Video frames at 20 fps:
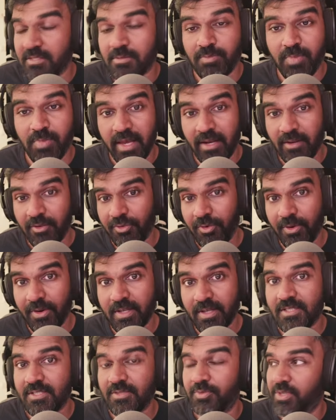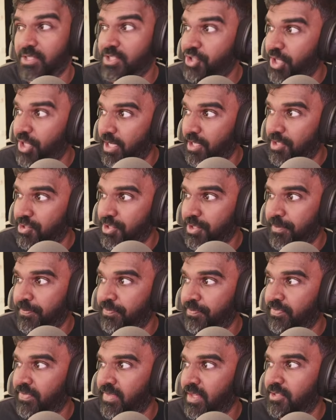plane of focus will change.
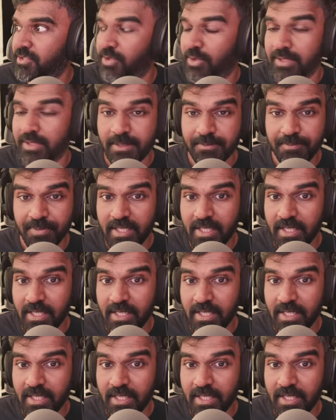So depending